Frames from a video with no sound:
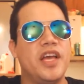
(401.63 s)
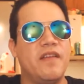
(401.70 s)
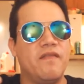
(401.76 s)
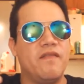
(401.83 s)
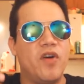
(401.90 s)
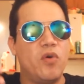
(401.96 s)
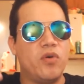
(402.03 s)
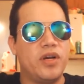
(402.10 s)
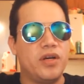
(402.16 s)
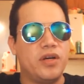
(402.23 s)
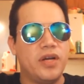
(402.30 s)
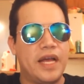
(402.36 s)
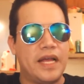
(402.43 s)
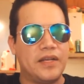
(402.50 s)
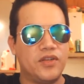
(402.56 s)
invoke
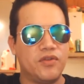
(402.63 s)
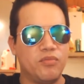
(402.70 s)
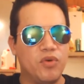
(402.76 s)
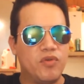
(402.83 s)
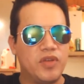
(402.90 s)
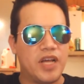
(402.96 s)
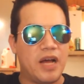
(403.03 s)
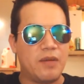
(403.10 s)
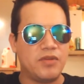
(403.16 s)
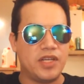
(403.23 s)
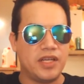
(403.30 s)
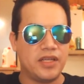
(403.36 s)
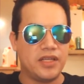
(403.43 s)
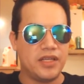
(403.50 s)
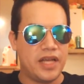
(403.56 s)
and to move the
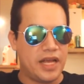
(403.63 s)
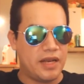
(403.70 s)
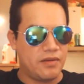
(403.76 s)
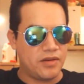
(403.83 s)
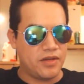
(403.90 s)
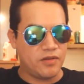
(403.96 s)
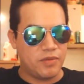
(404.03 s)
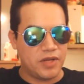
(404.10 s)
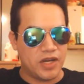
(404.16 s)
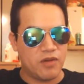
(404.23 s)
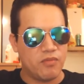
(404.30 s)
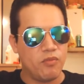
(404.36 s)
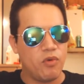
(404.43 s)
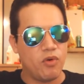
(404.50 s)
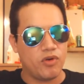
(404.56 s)
object and to
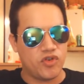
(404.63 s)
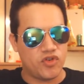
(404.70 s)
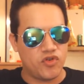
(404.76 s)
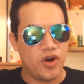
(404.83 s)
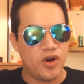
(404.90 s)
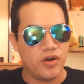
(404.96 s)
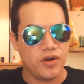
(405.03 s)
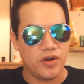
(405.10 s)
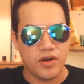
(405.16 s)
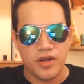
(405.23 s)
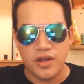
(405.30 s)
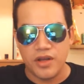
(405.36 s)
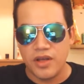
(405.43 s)
become more stronger.